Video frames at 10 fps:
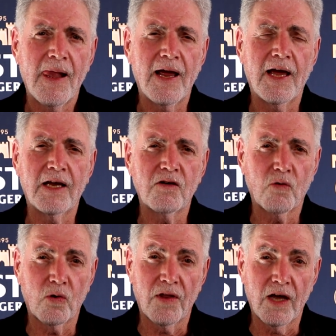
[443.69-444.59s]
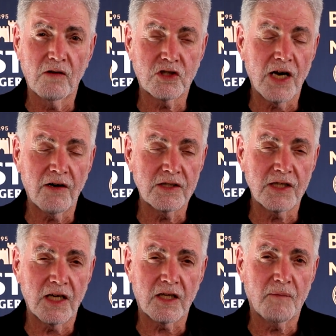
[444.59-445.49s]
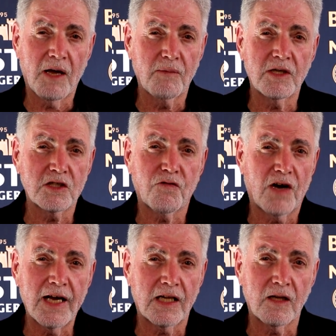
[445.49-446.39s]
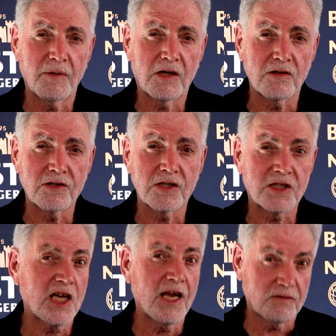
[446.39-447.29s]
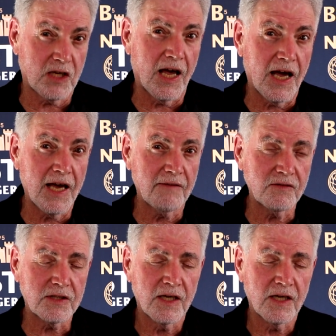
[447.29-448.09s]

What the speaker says: and although charity at the moment is vital because it saves lives,